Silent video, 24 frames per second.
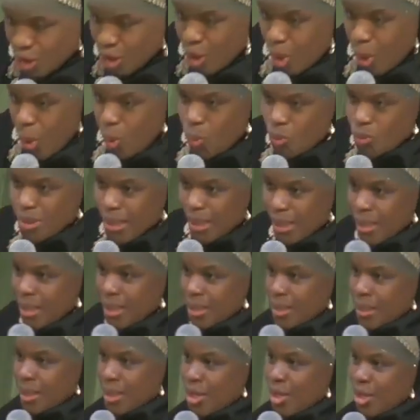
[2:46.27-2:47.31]
goes
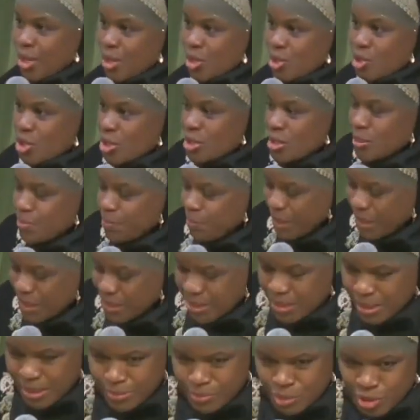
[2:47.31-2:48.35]
and she
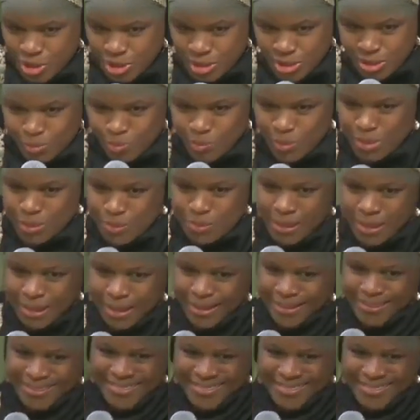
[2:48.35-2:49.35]
picks it up and she says, Bismillah.